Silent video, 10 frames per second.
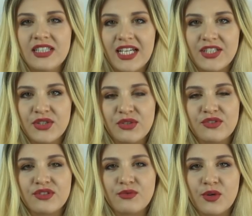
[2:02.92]
like to
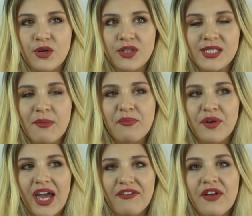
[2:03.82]
use the word
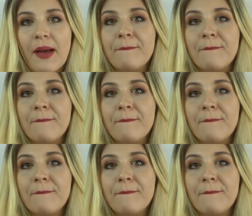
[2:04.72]
breath